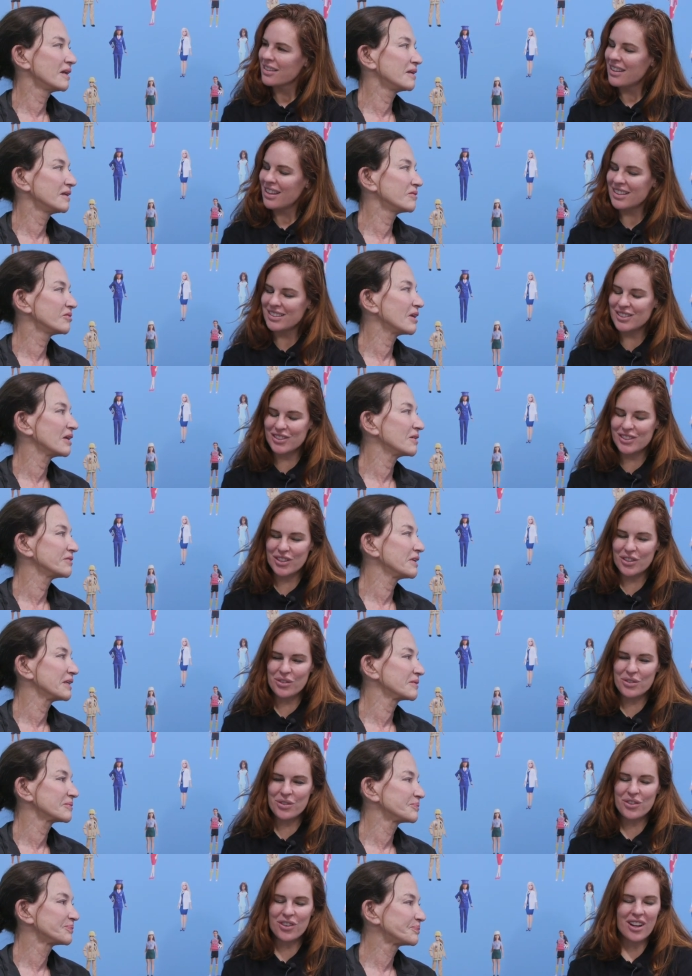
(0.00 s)
Speaker 1: and that's evolving.
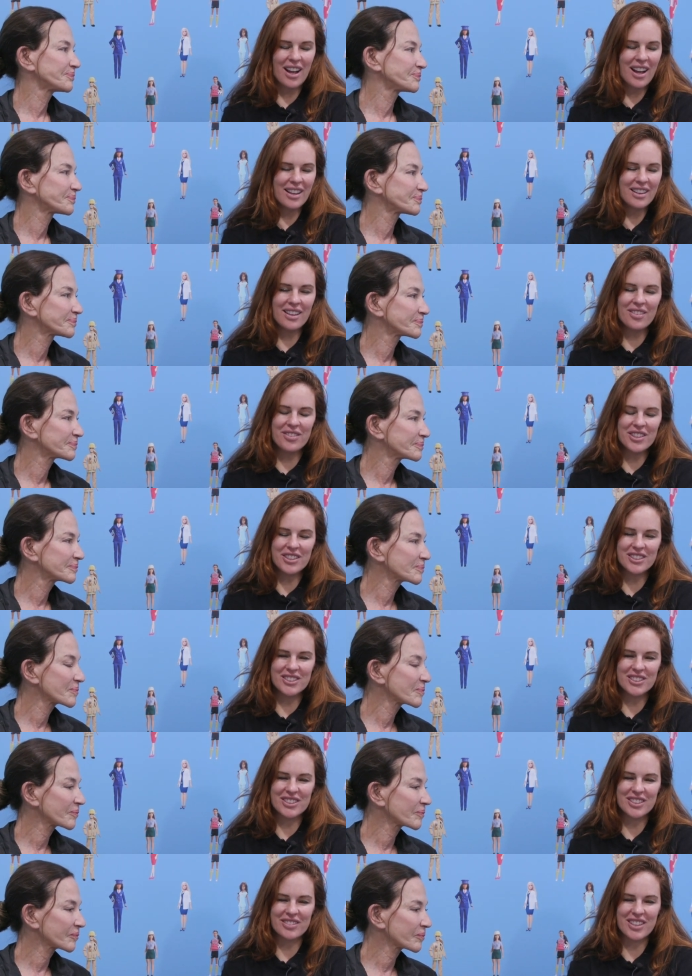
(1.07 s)
So cool. I love your
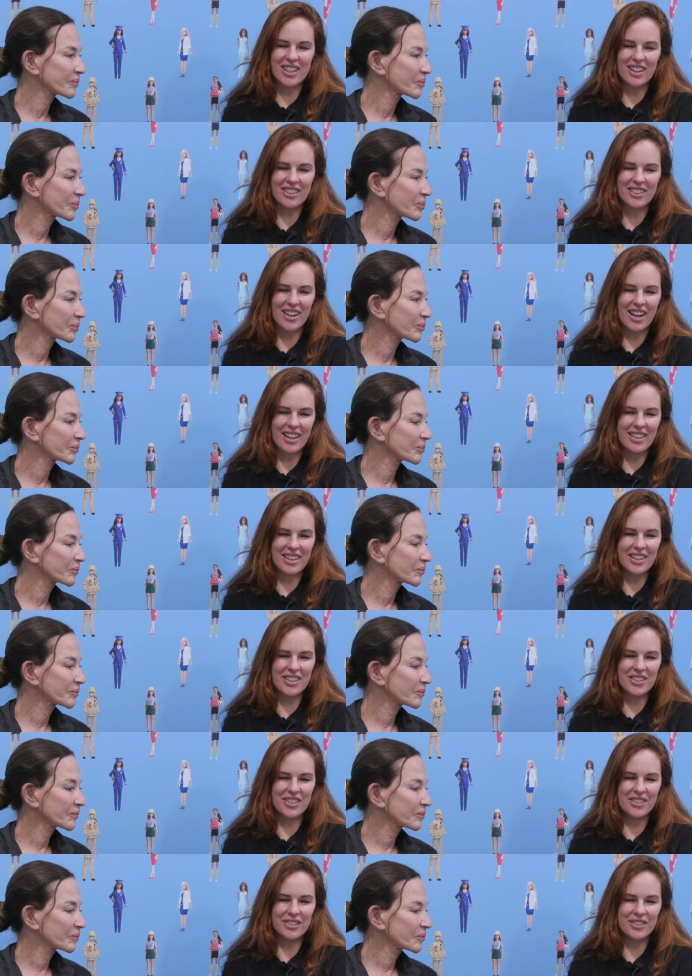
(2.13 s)
use of color. I
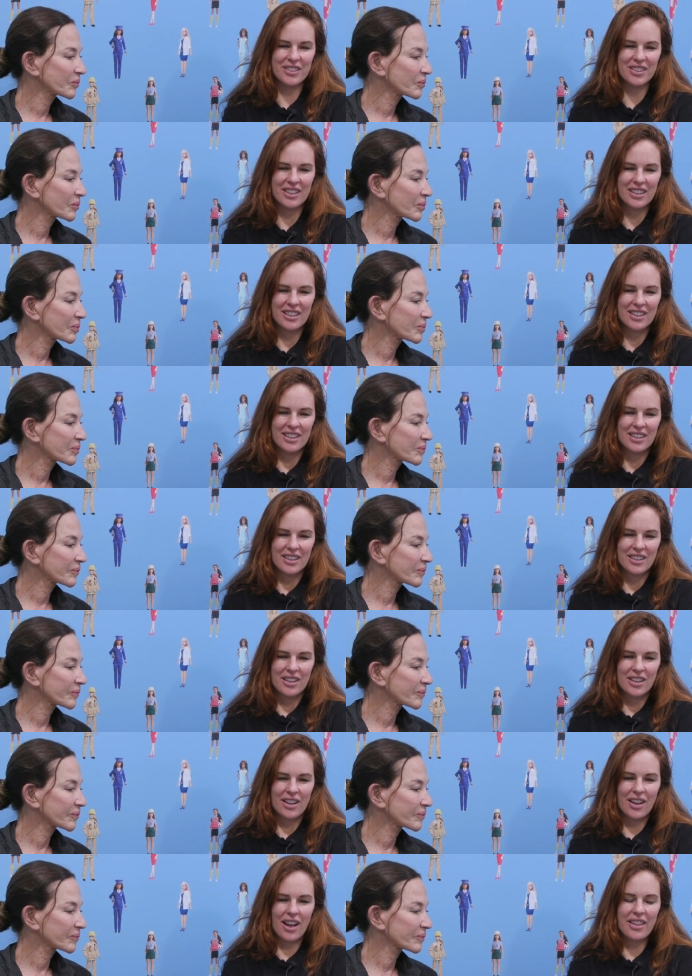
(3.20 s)
think you,
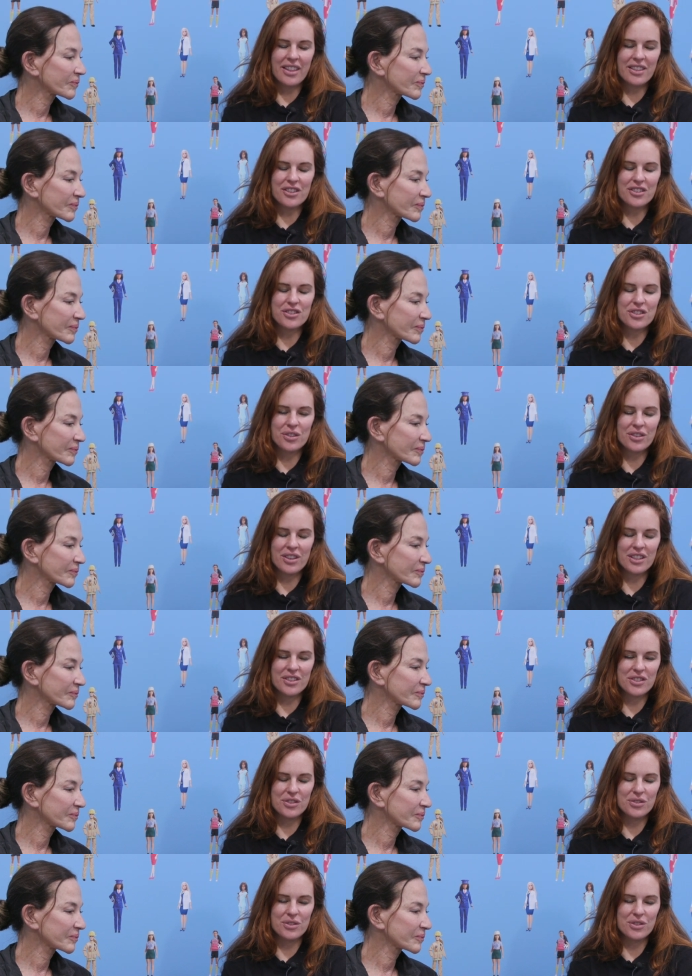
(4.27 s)
I think there's two
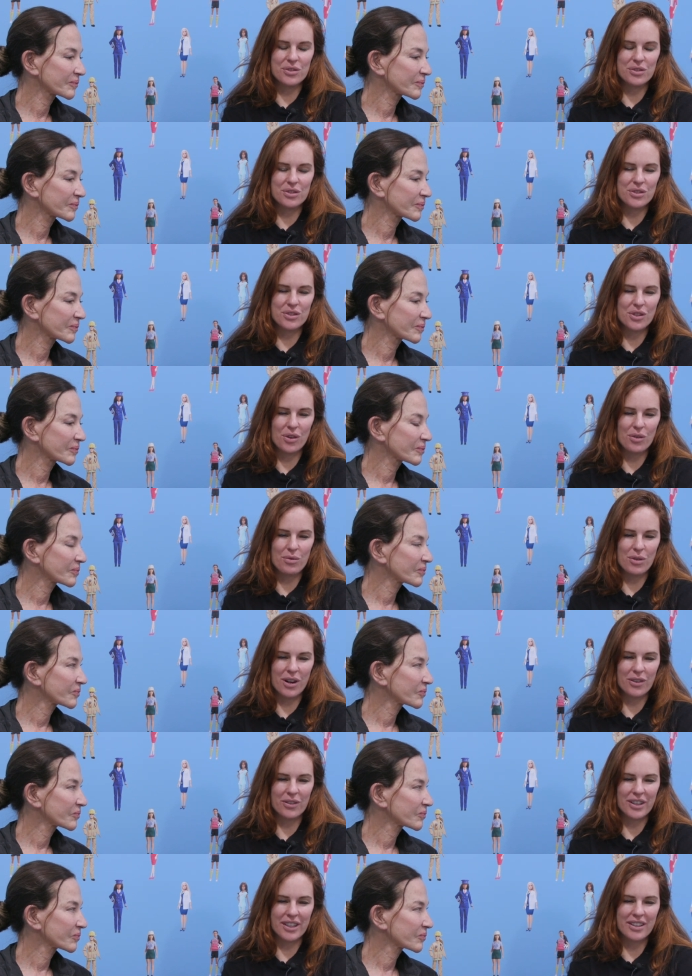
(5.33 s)
things you do so
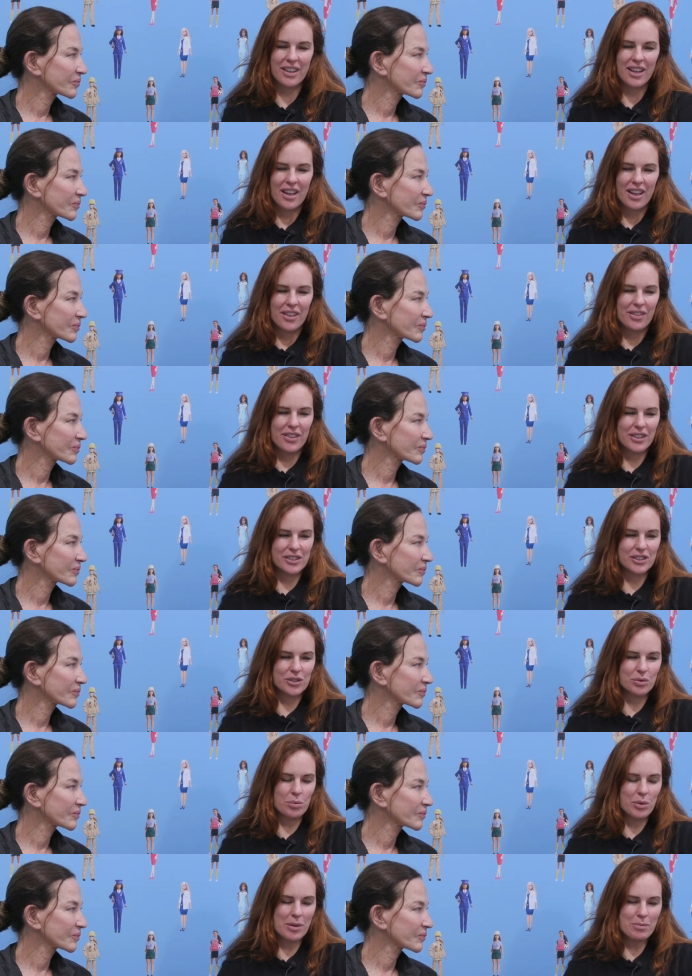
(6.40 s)
well. Like the
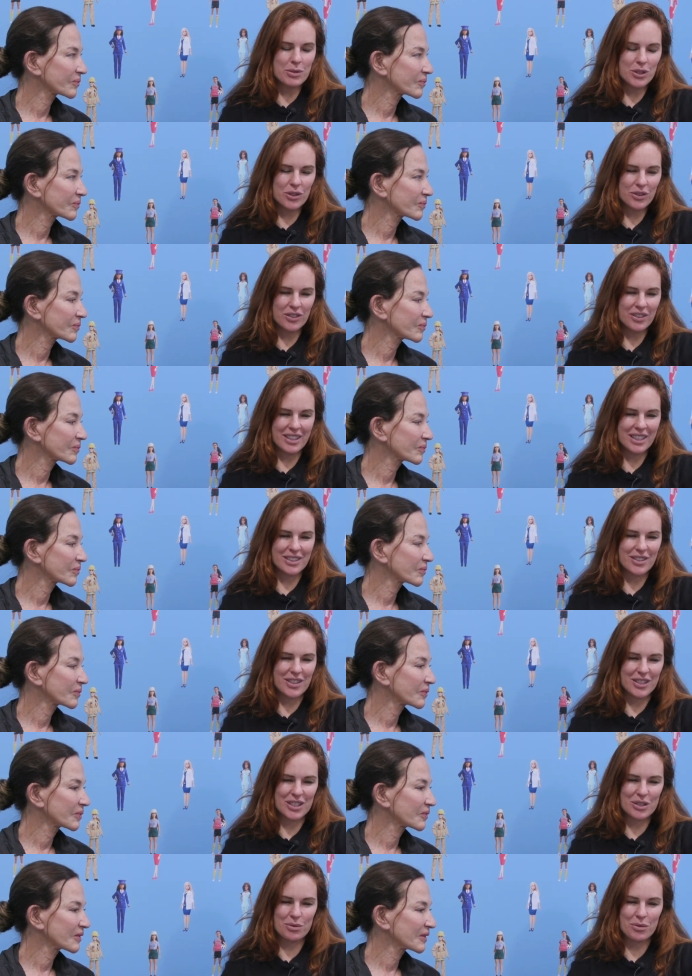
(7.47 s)
swimsuit, like
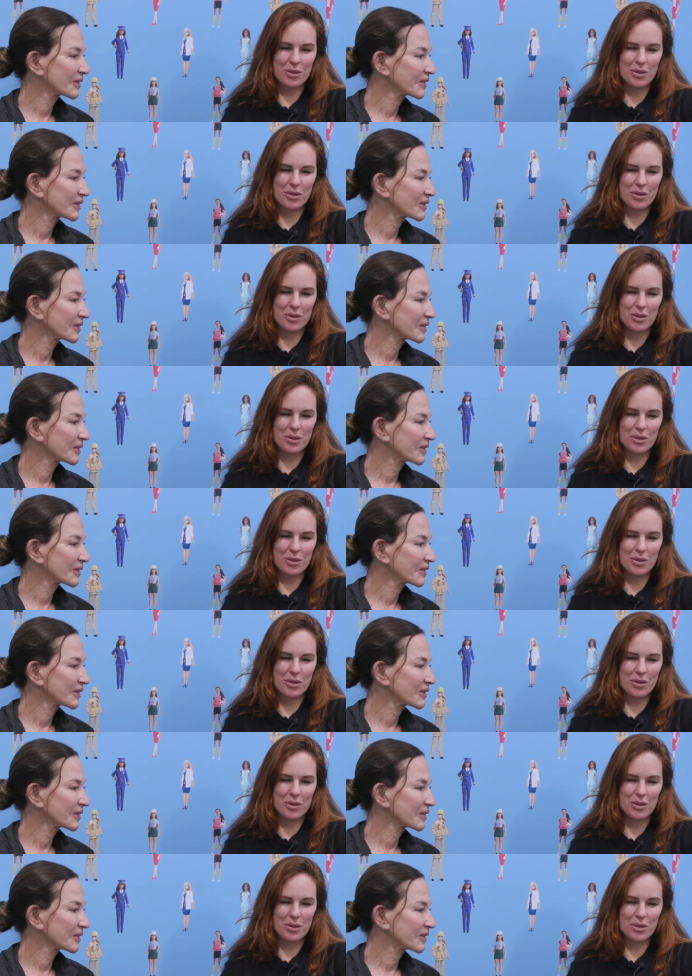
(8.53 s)
the,